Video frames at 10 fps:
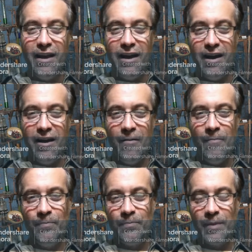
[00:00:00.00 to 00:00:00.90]

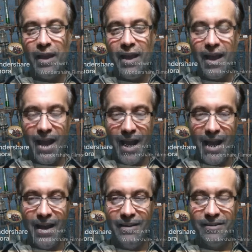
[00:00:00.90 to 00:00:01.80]
And
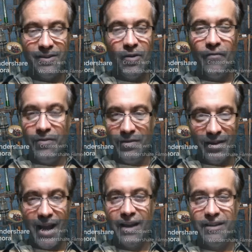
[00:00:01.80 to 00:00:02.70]
so if you'd
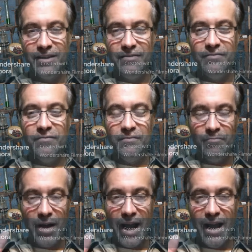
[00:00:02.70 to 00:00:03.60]
like to
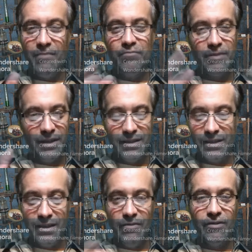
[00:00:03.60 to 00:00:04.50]
buy it,
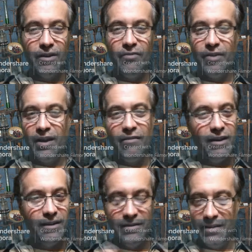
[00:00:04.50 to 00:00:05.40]
please, go there.
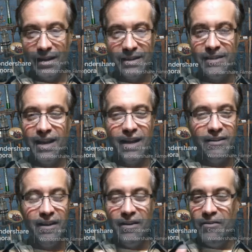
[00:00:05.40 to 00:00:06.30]
And as I
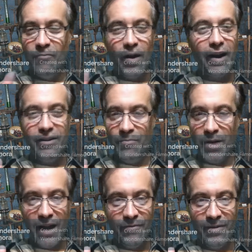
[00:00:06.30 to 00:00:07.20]
said, what can you
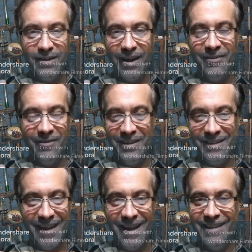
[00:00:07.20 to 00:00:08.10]
buy for $1 these
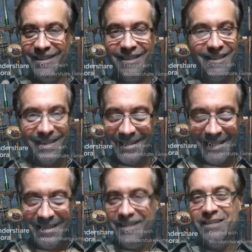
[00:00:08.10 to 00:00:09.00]
days? It's
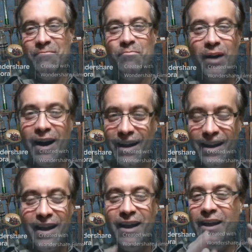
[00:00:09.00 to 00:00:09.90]
just $1,
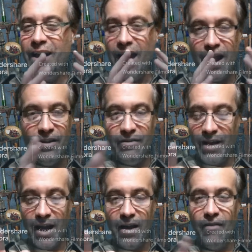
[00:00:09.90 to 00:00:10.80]
and you
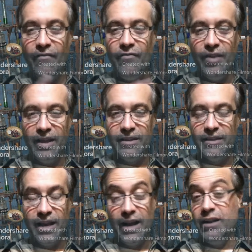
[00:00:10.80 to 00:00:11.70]
have this thing.